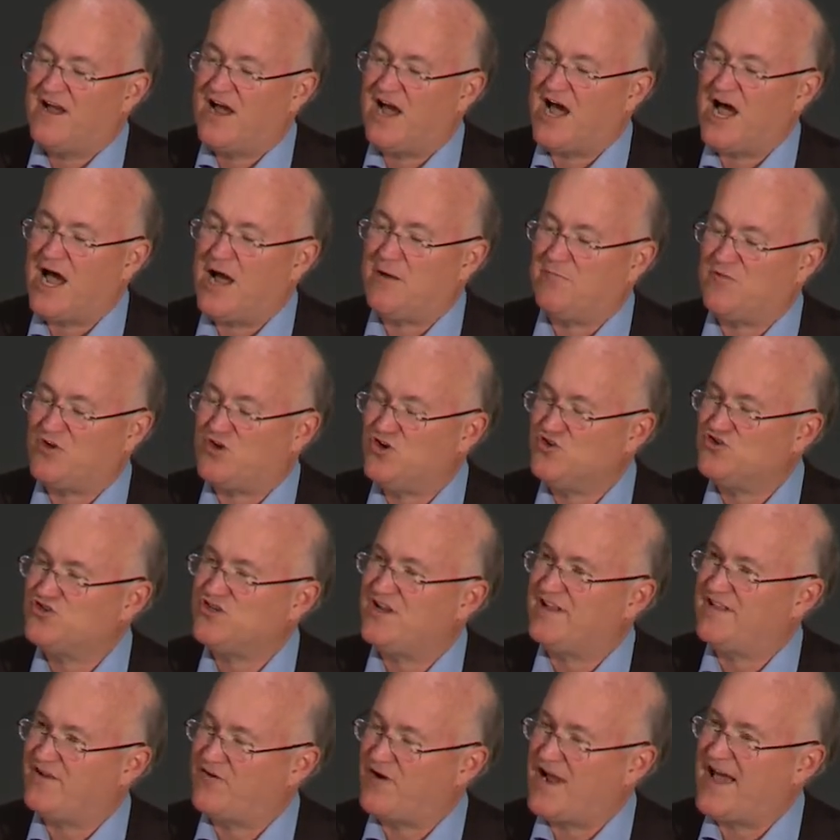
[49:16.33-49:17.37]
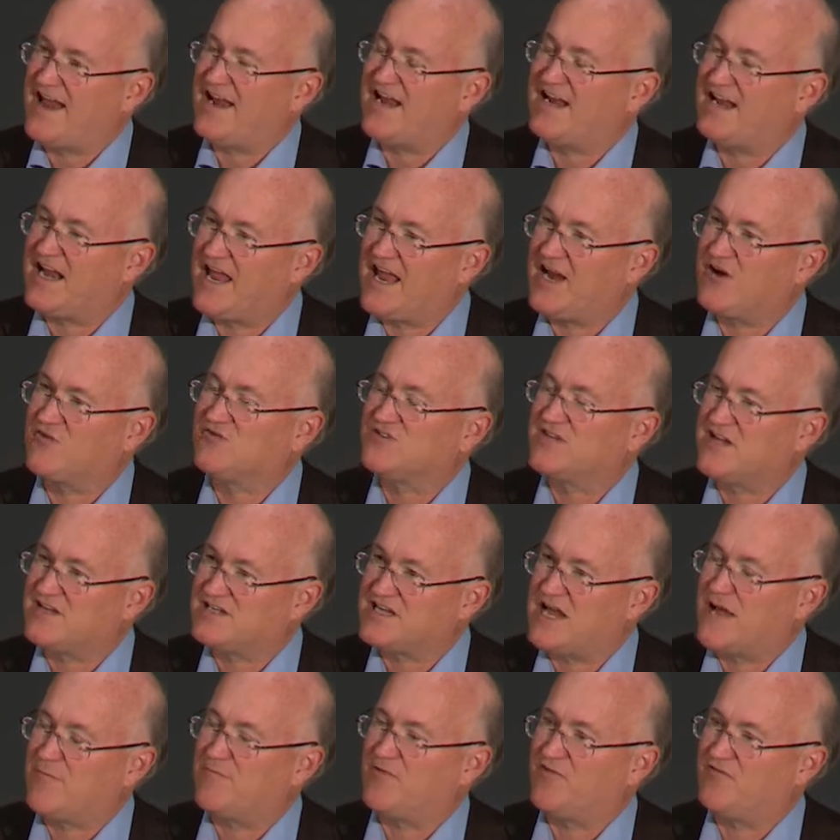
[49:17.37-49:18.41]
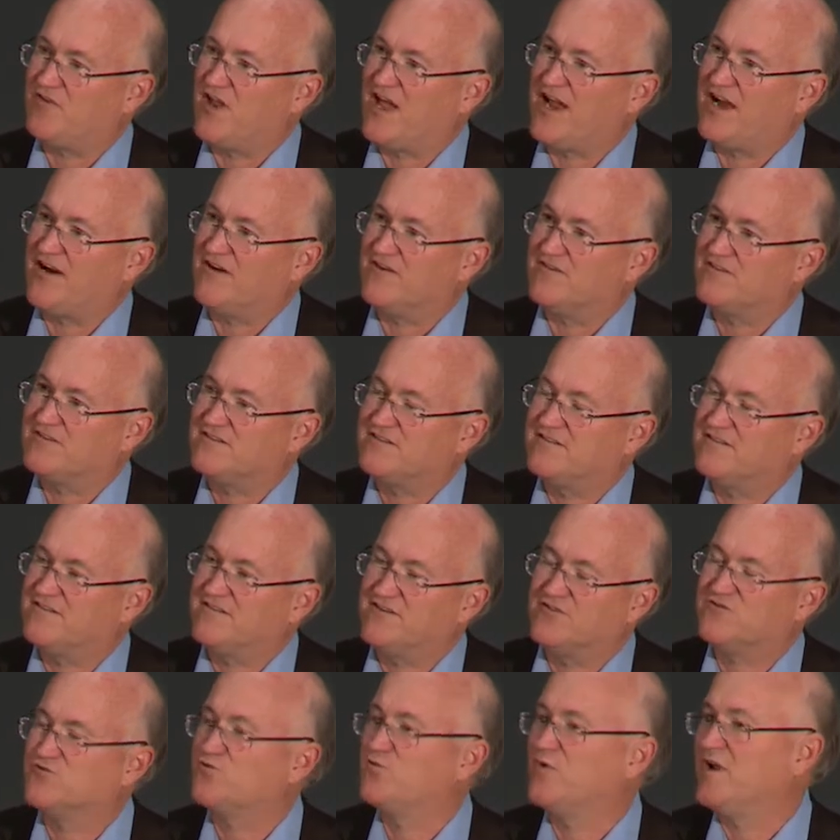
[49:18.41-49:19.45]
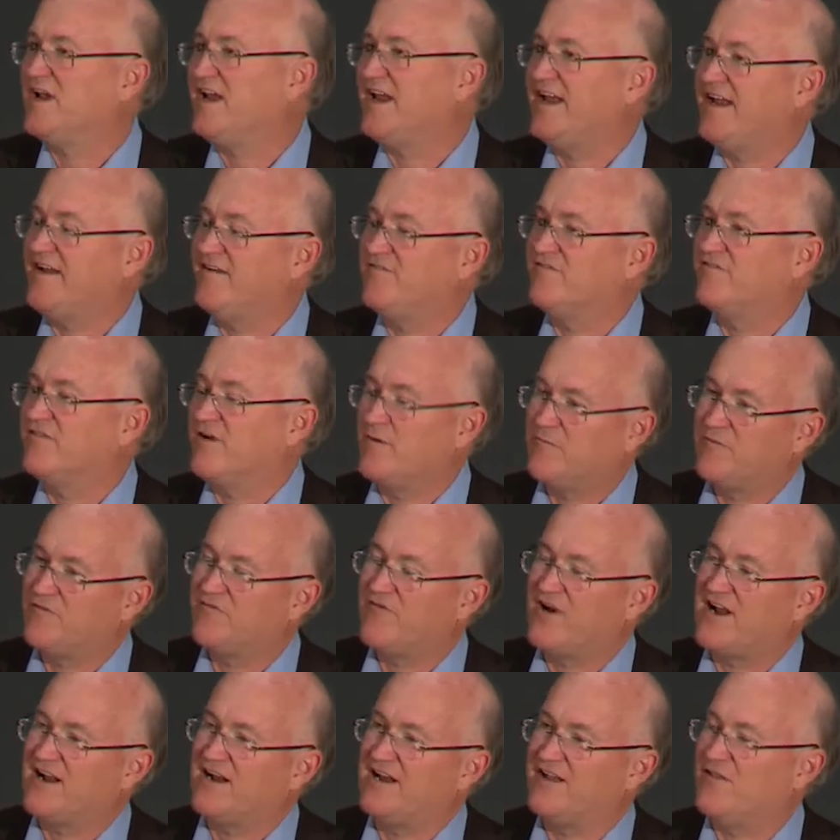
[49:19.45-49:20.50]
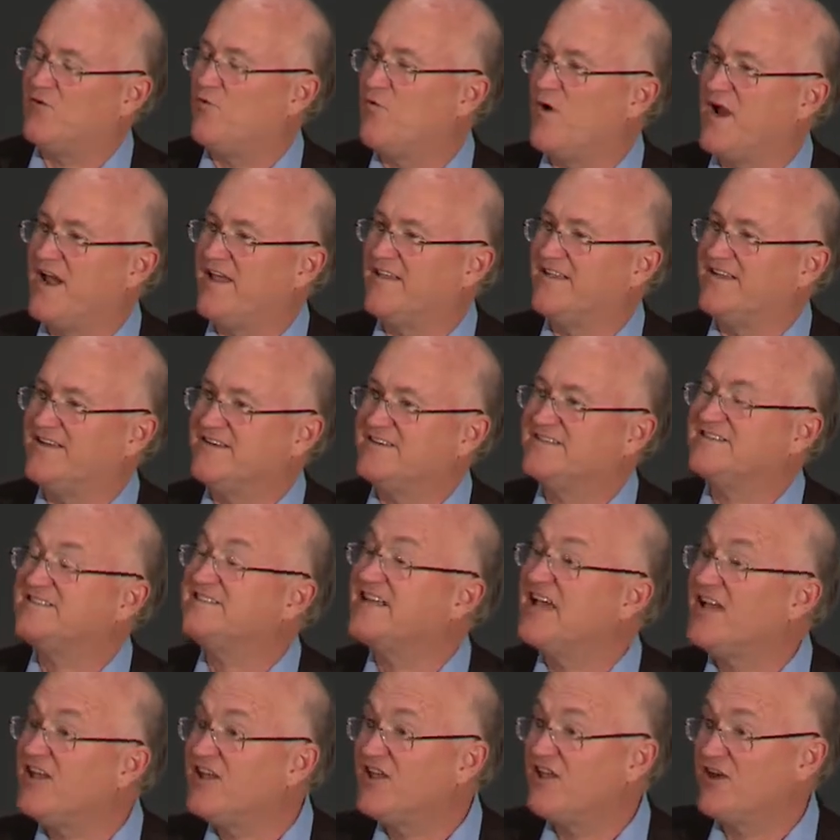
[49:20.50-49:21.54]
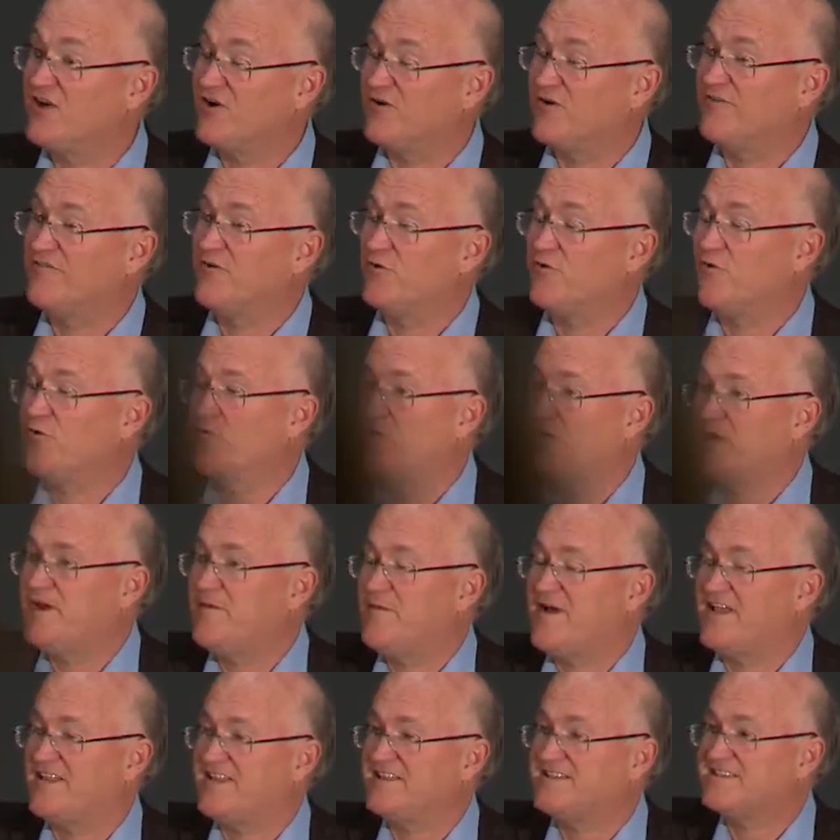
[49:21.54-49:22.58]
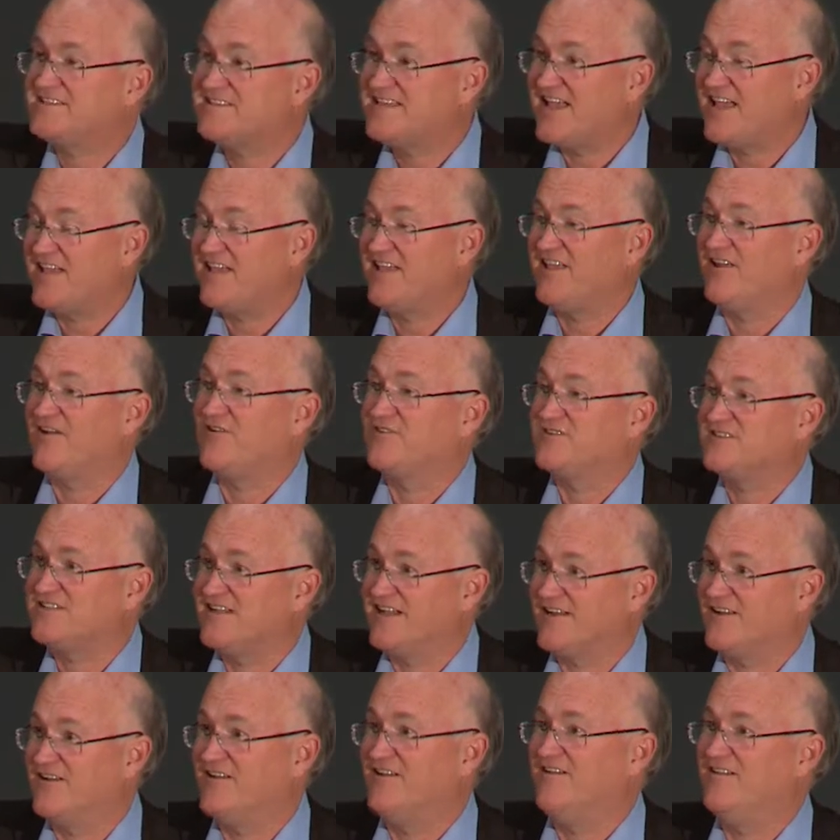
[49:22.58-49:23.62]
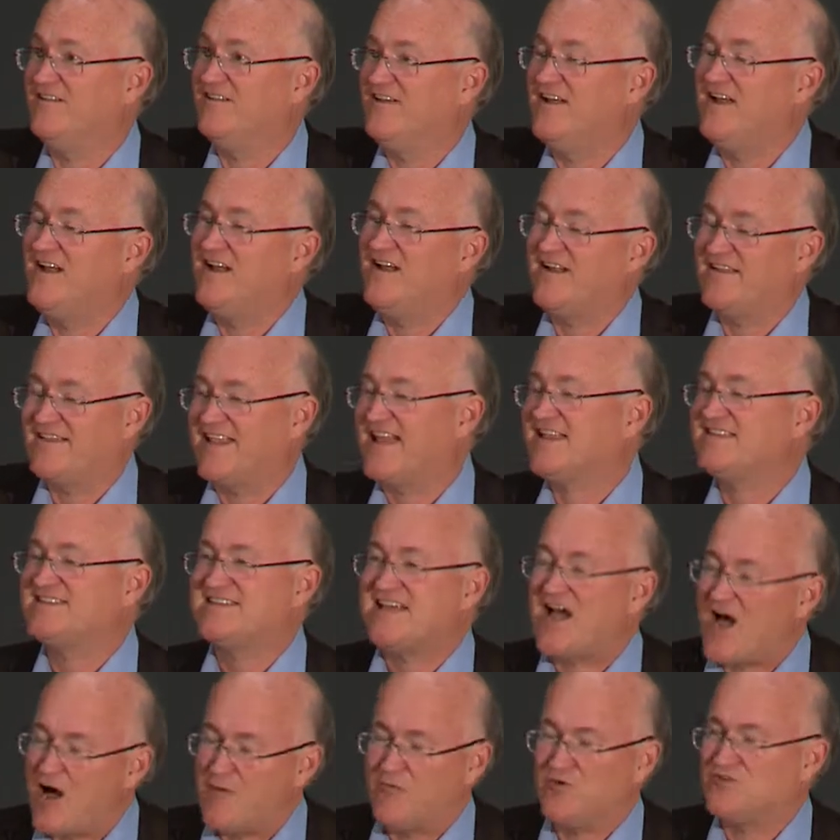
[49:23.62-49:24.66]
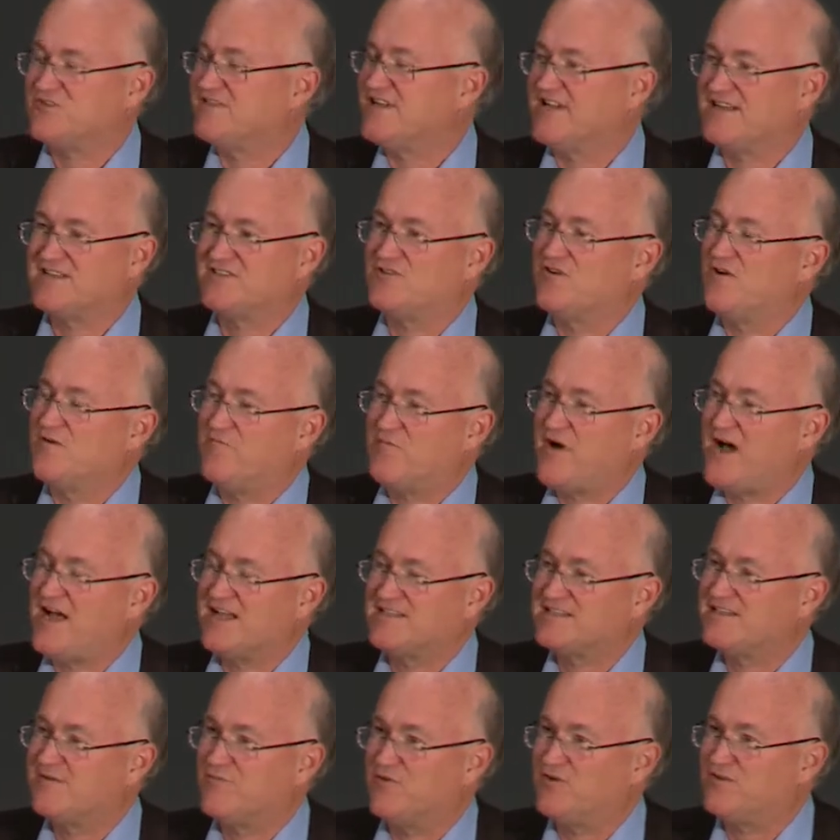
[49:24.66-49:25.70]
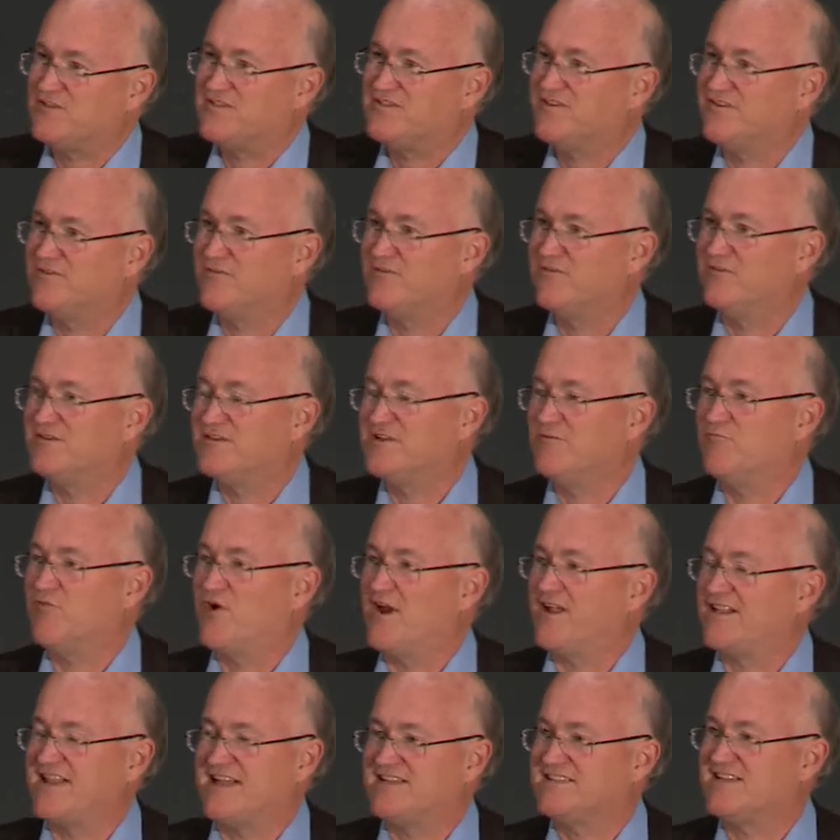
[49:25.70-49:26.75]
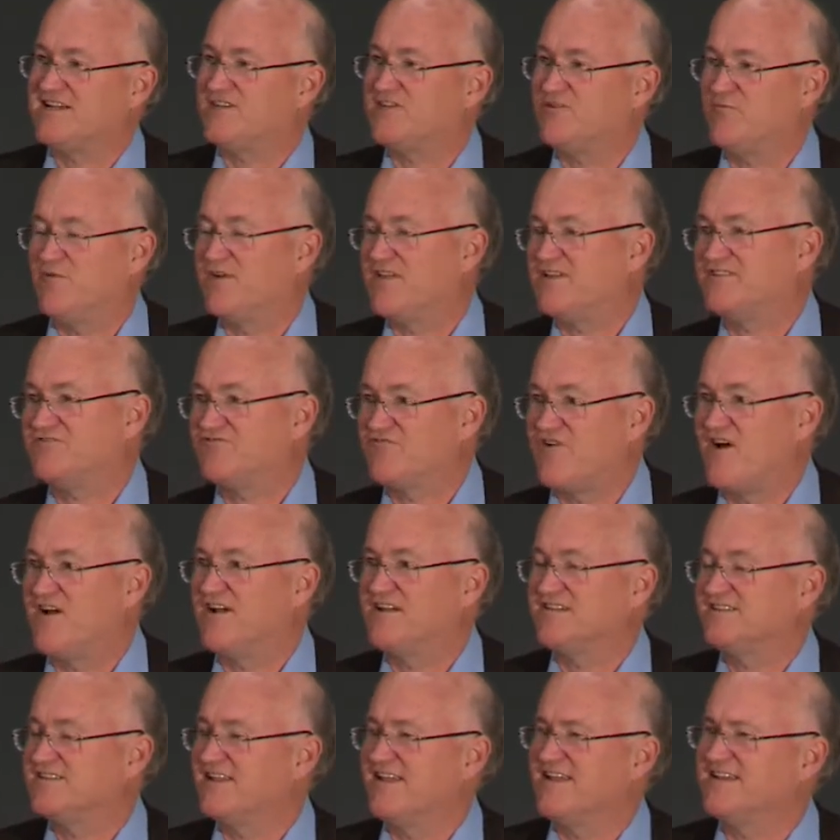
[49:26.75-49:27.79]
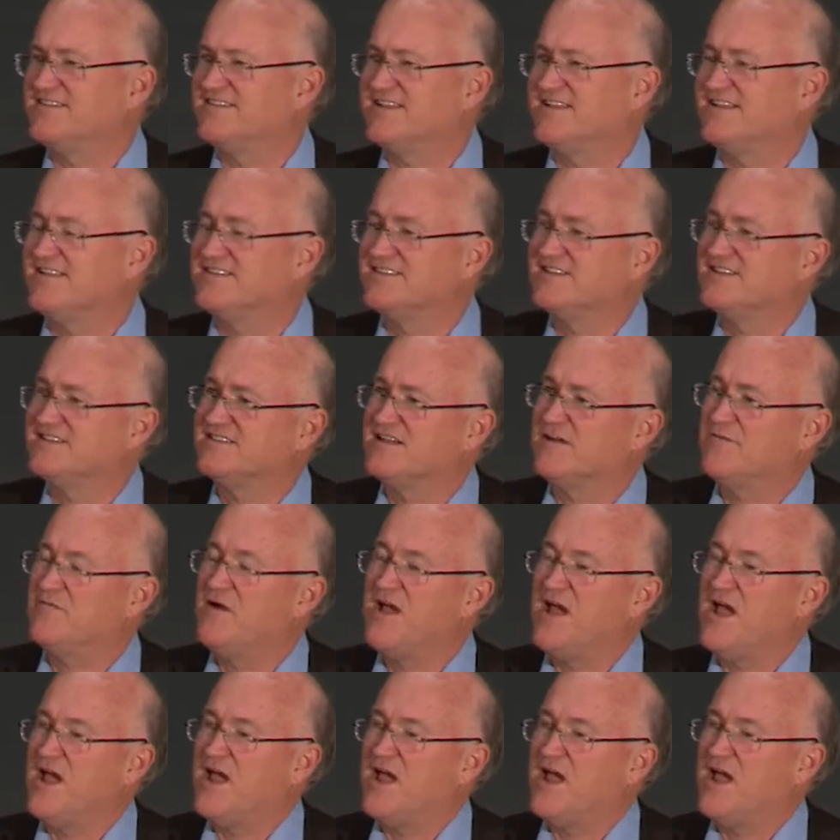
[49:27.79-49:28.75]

Um, usually they're adding layers on top of layers. There's really, I mean, frankly, the way the cellular, if you were worried about the cellular signal, that's almost next to impossible to, to break. That's actually one of the strongest links in the system.